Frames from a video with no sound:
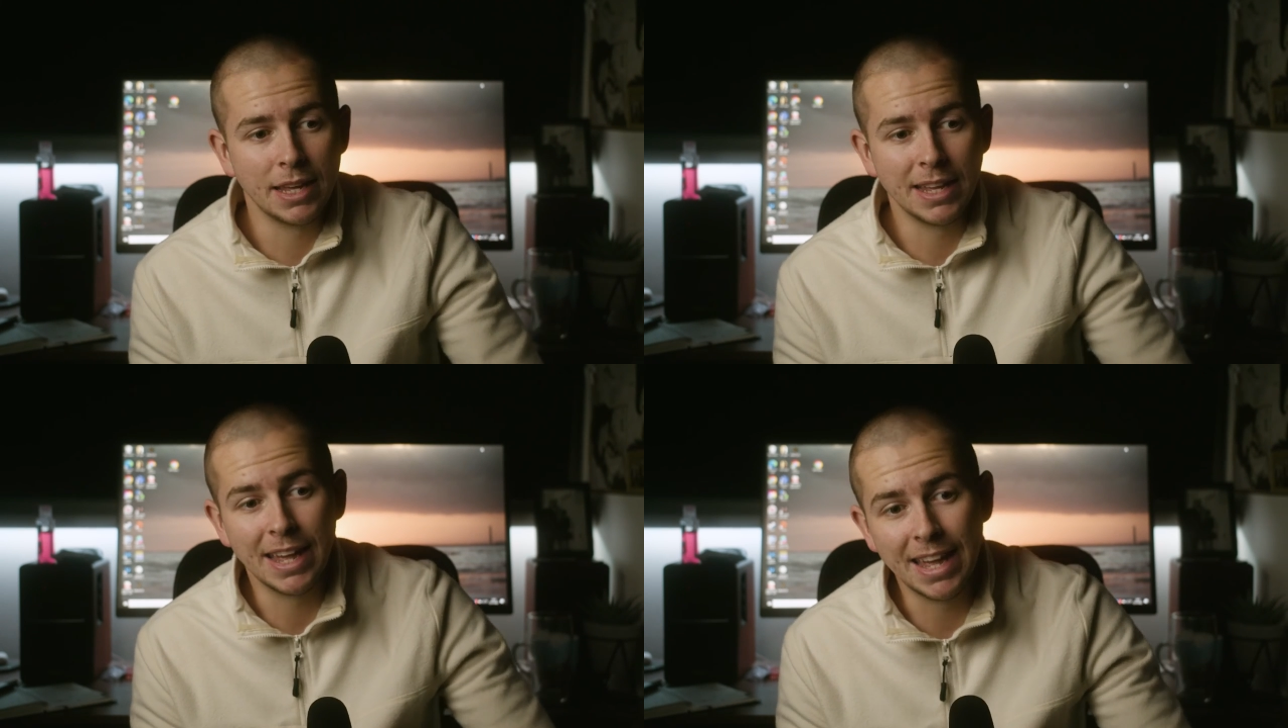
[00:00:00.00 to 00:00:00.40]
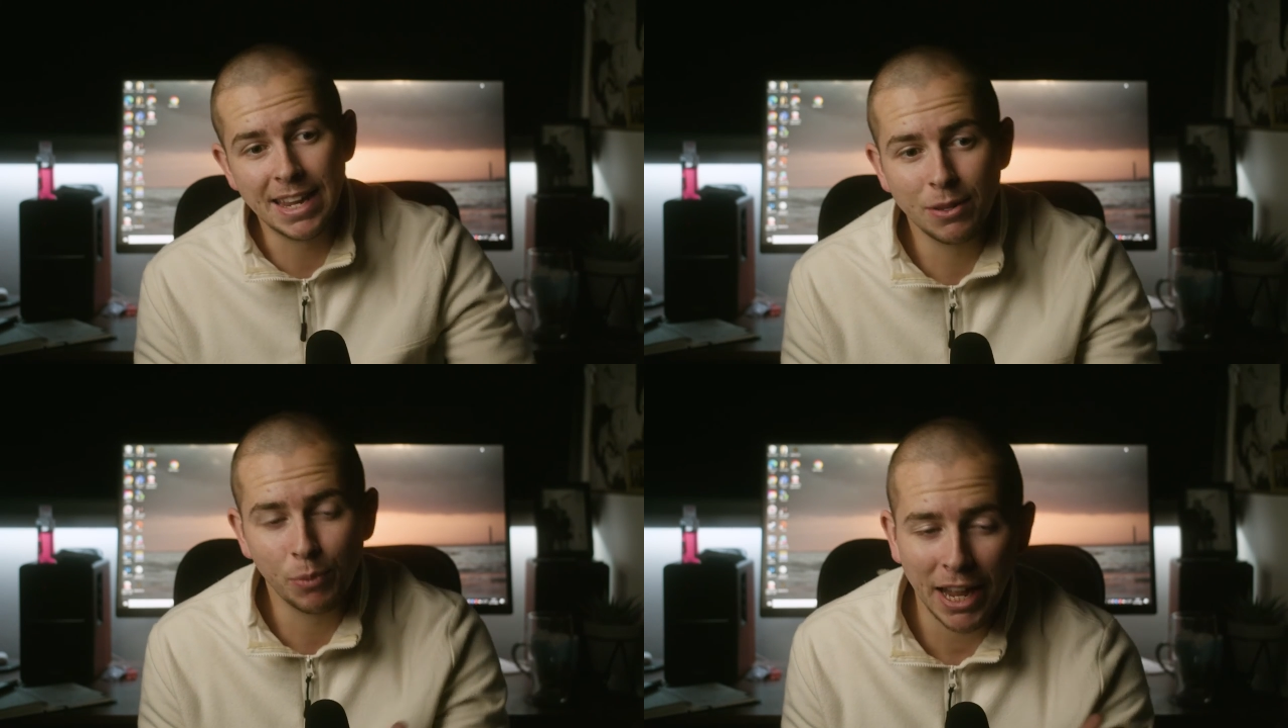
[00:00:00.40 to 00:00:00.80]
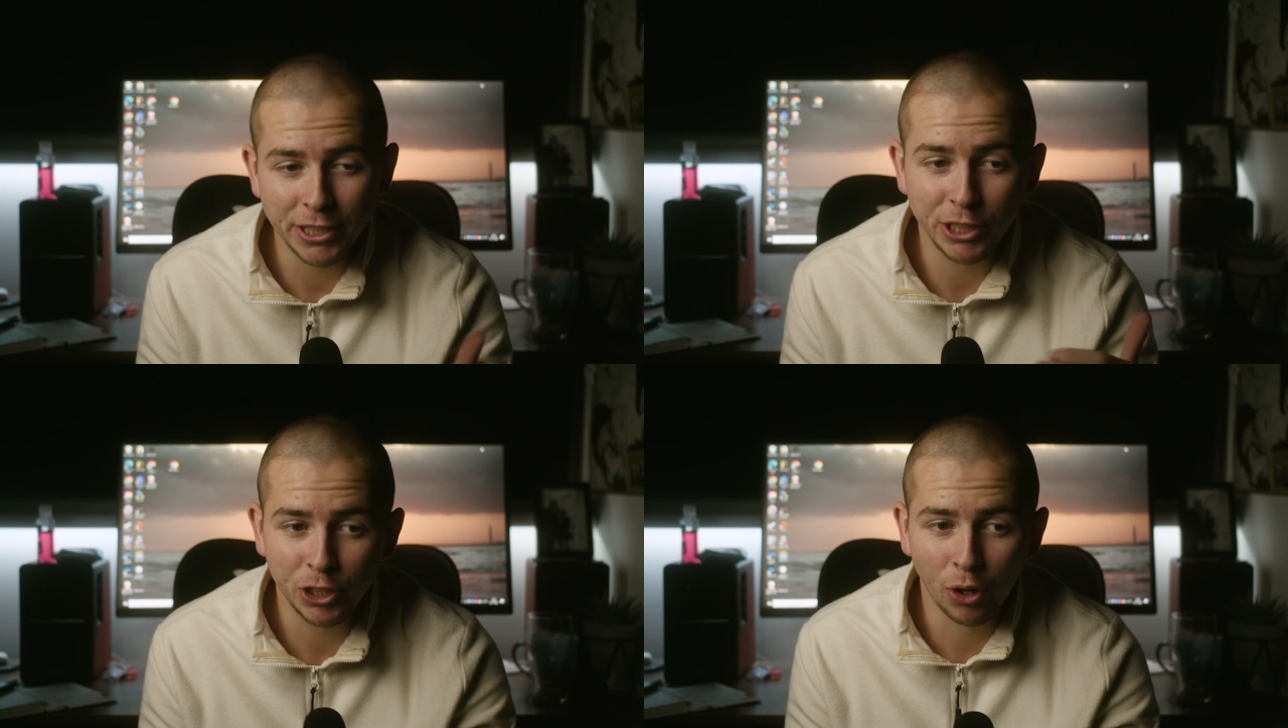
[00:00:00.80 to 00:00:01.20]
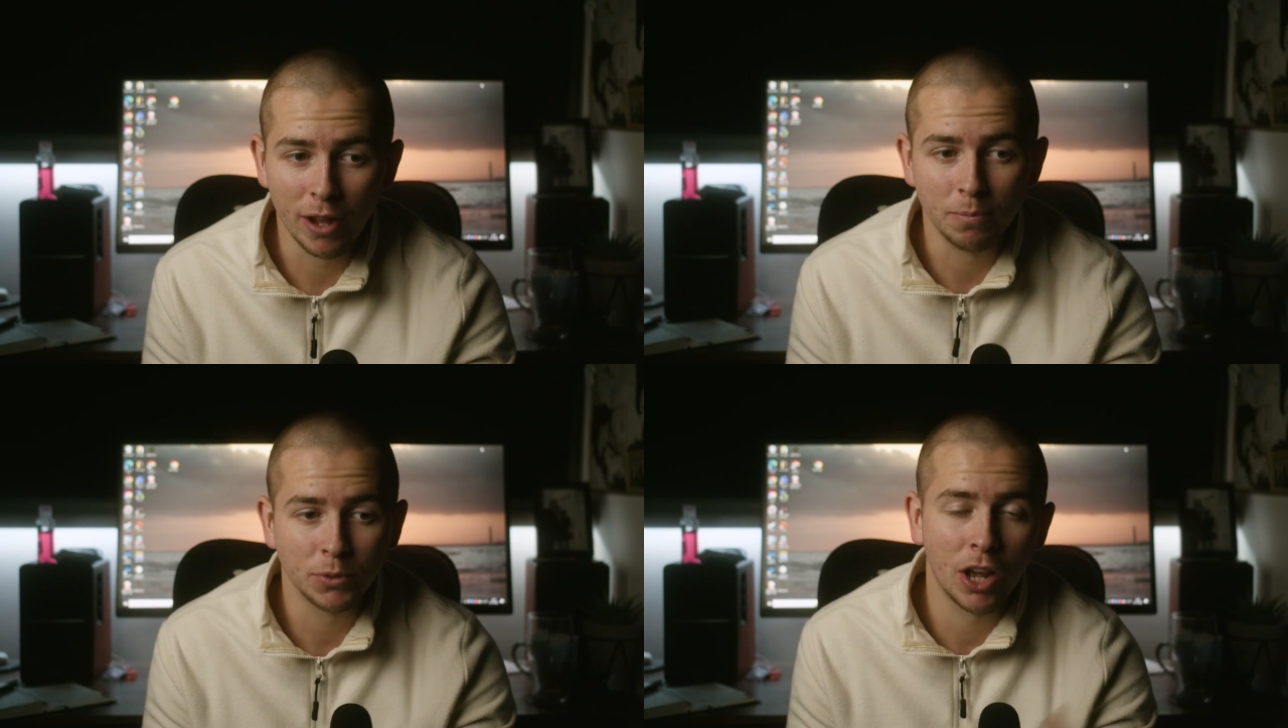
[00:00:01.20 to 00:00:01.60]
We actually shot
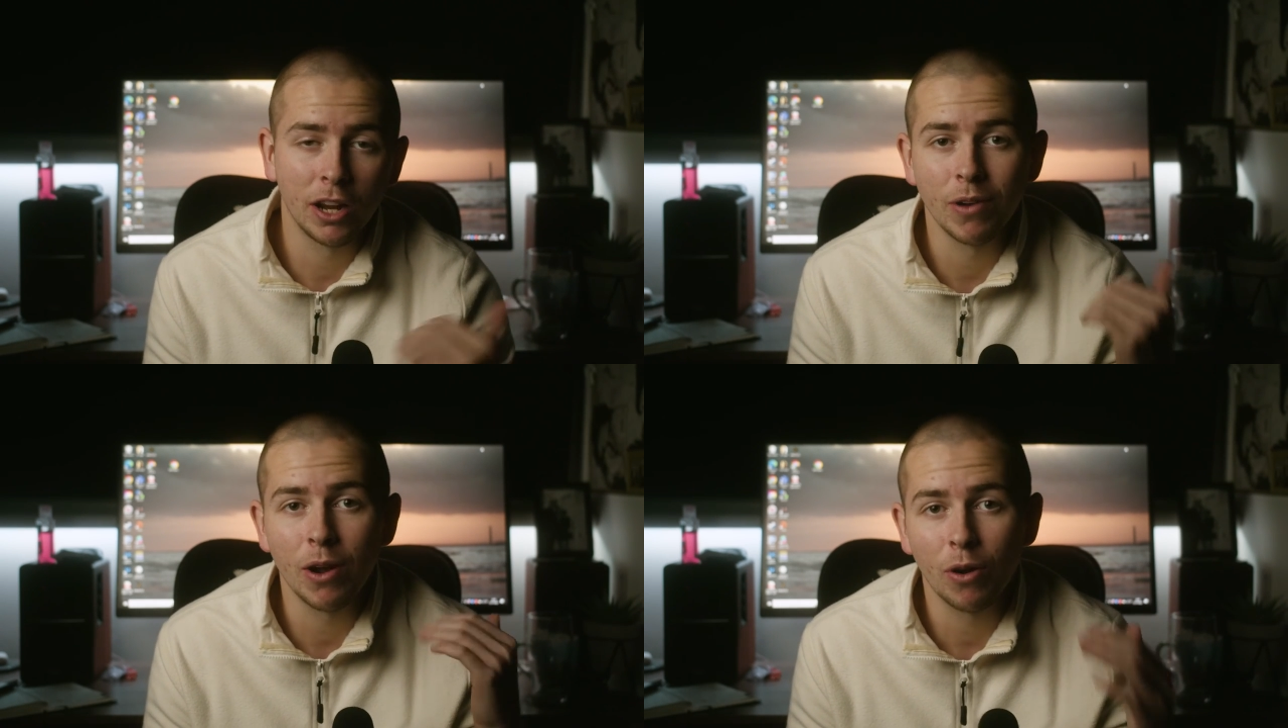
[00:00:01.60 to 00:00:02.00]
him turning around,